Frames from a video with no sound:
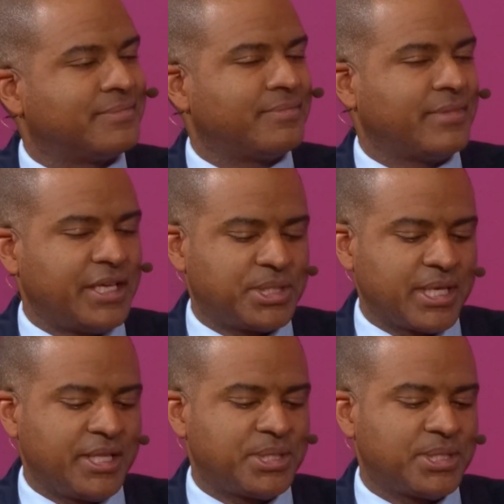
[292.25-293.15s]
Makes
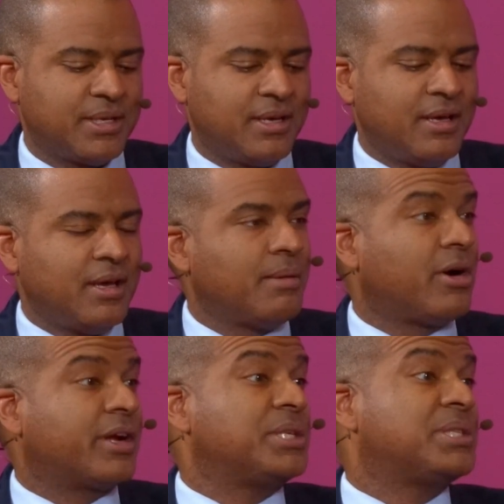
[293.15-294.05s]
sense.
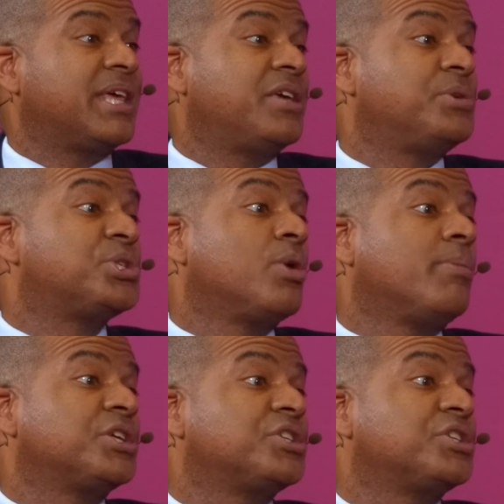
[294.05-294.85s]
Marcus, thank you so much